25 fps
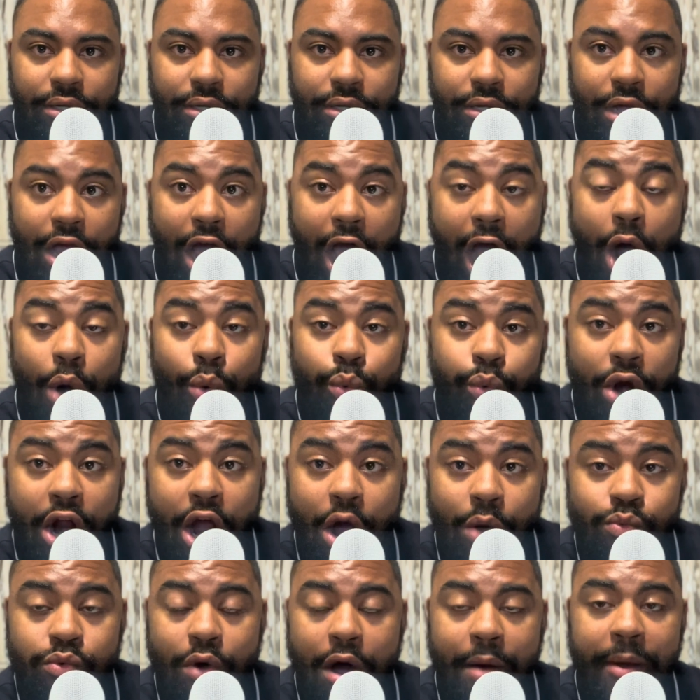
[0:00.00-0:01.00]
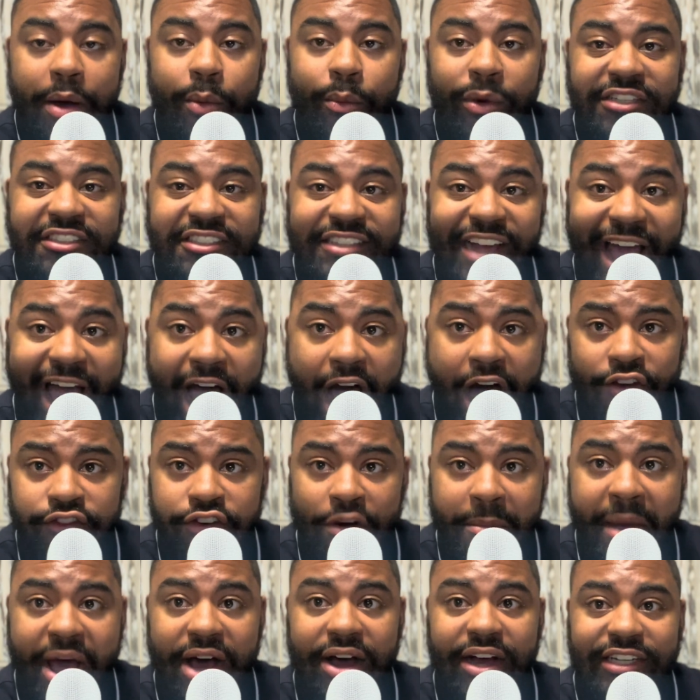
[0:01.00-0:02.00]
A real woman wants an
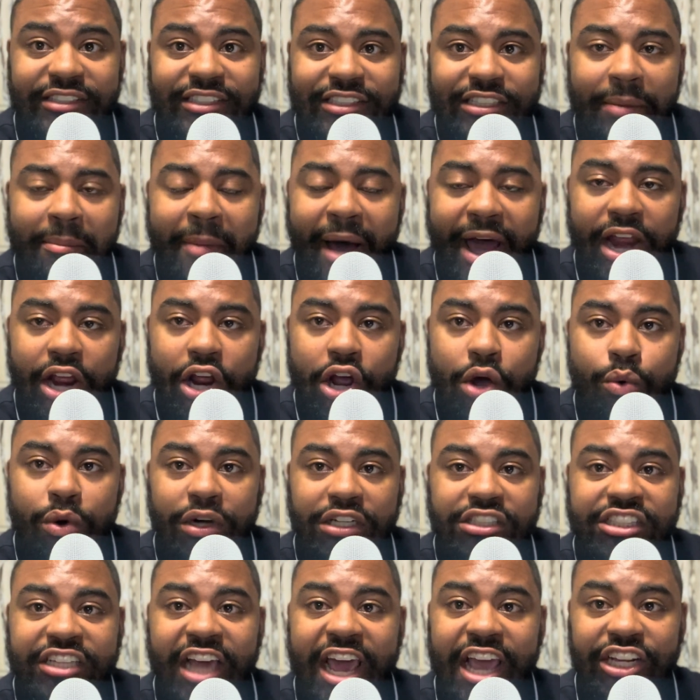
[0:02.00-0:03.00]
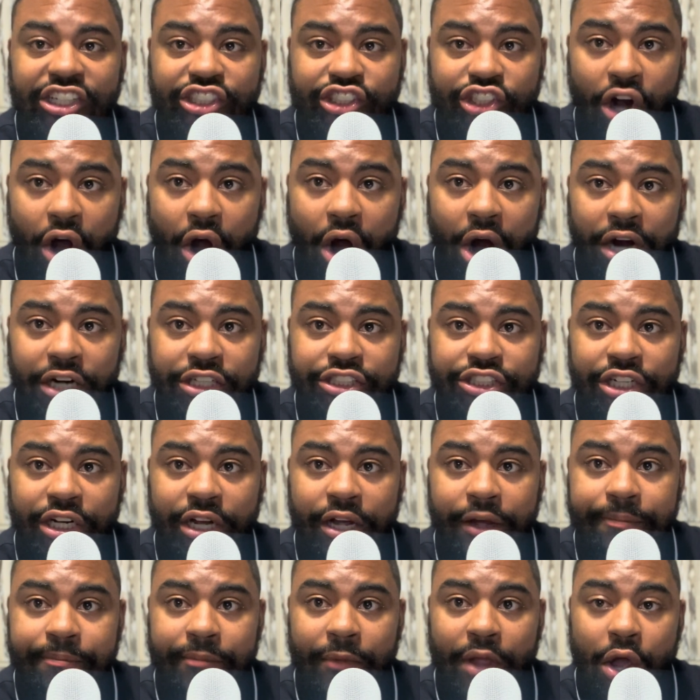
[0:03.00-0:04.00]
alpha male. Somebody who will take charge
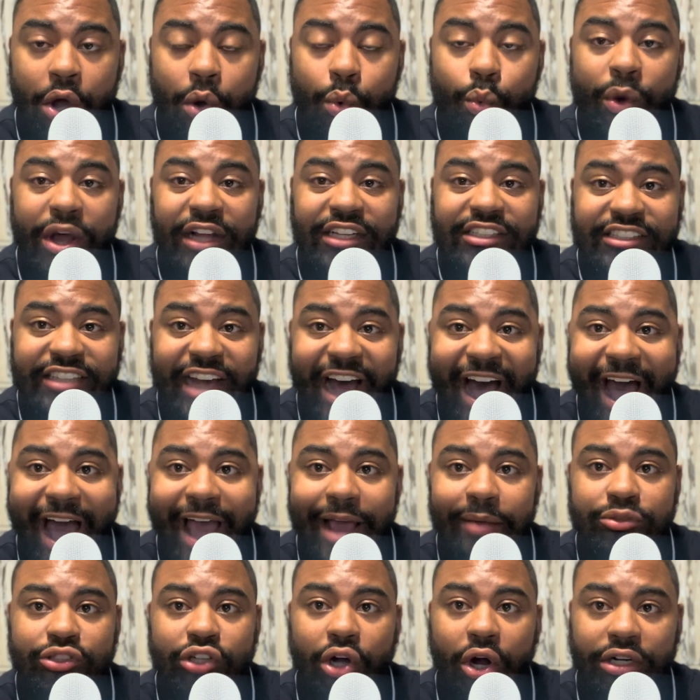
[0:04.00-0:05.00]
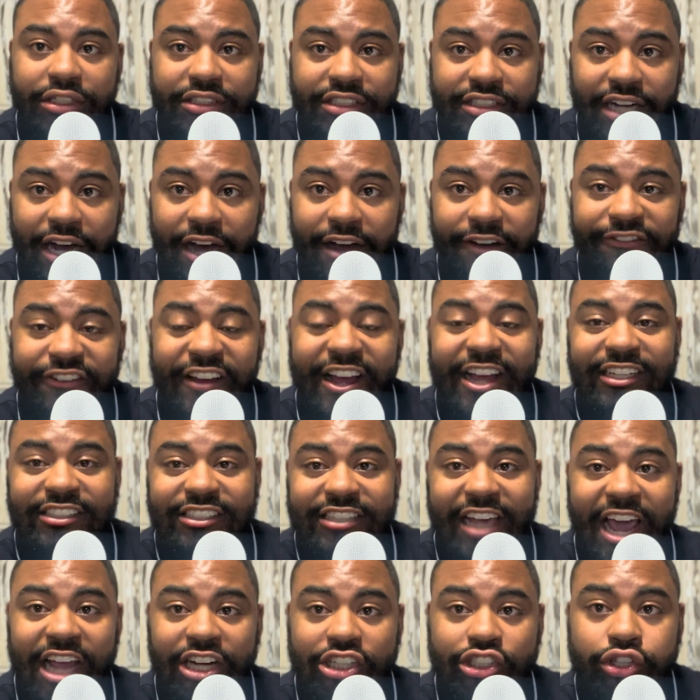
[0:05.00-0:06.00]
when times are tough.
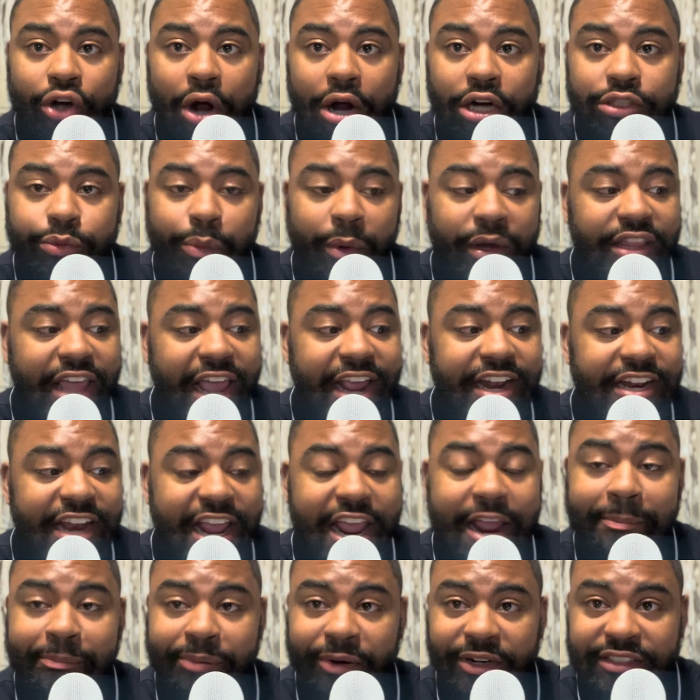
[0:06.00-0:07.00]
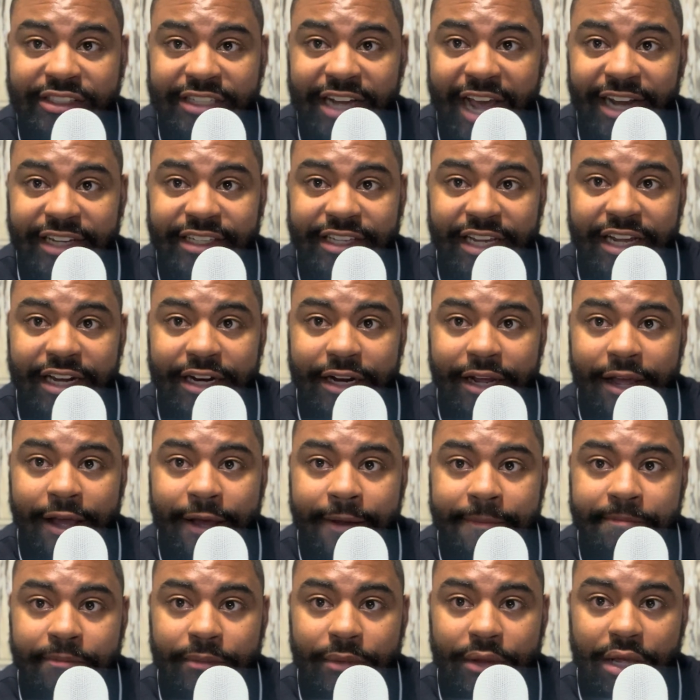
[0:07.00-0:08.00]
Take charge when they need protected.
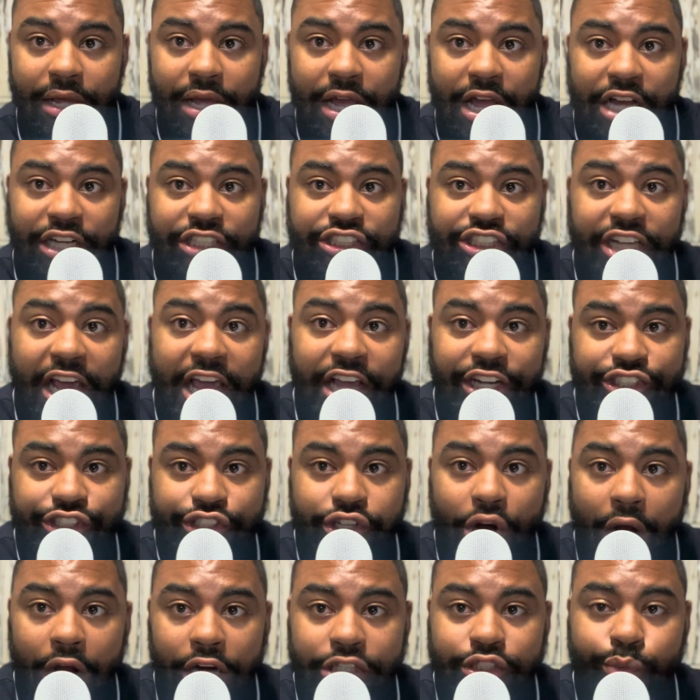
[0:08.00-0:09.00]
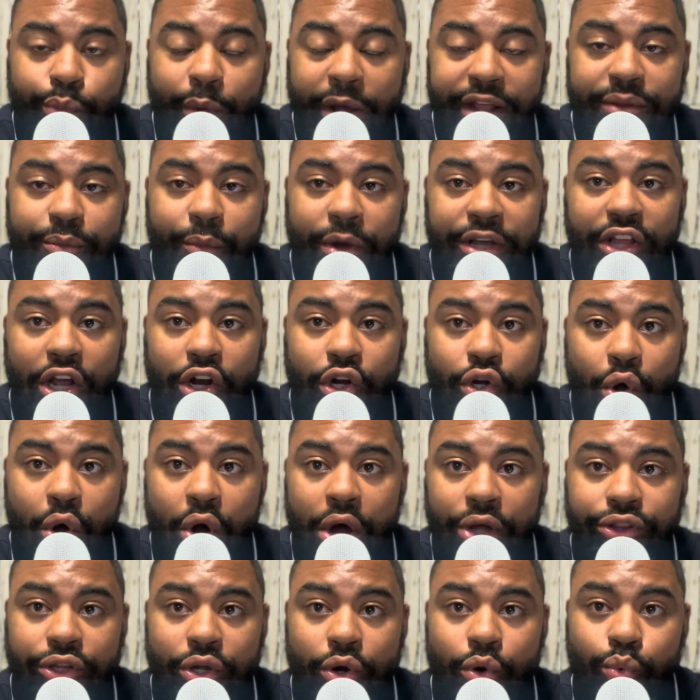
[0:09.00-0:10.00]
Take charge when they're
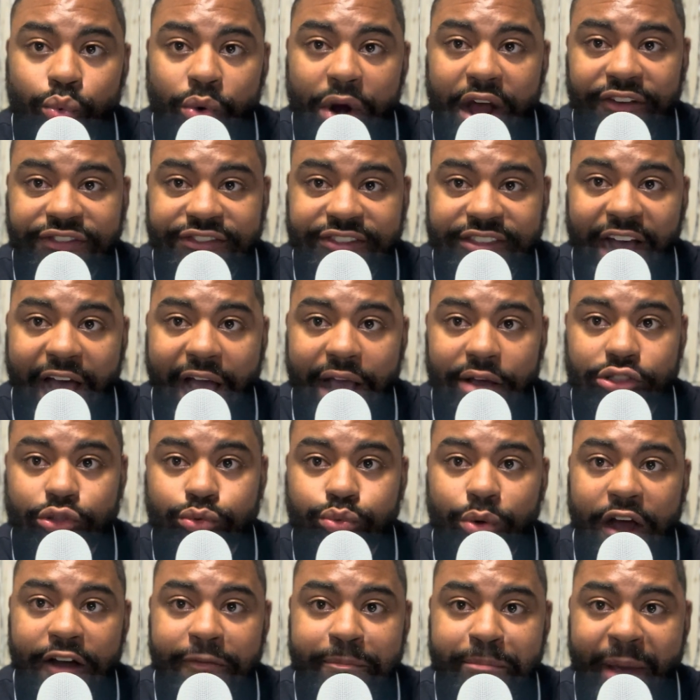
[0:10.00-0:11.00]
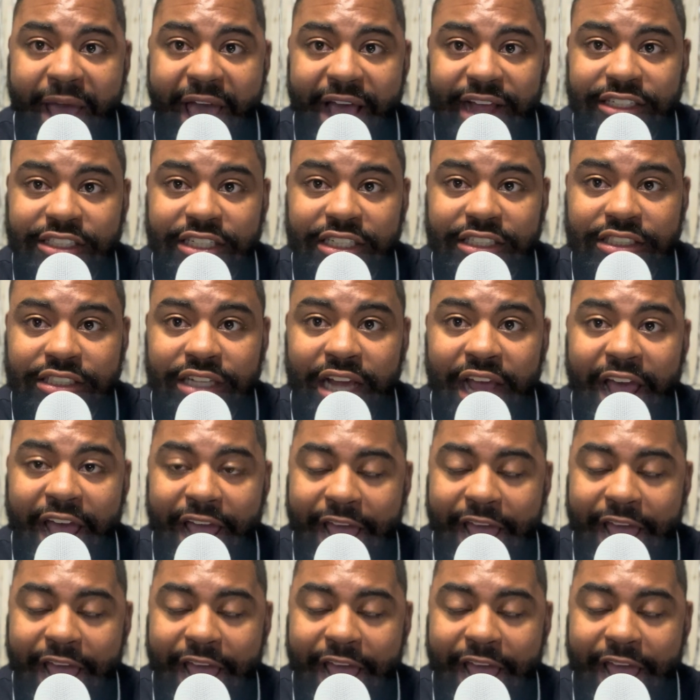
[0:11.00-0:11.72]
going through rough times, rough patches.